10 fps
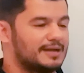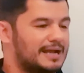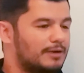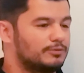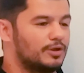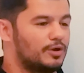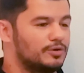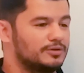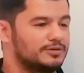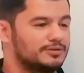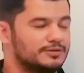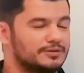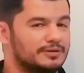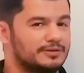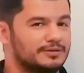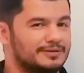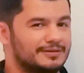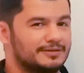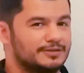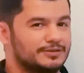How long
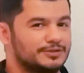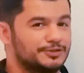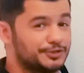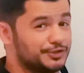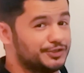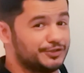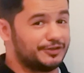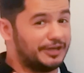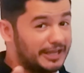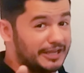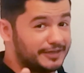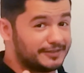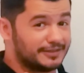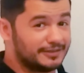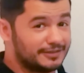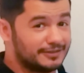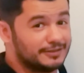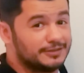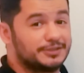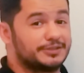do you need
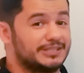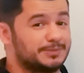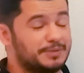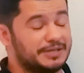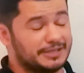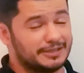to speak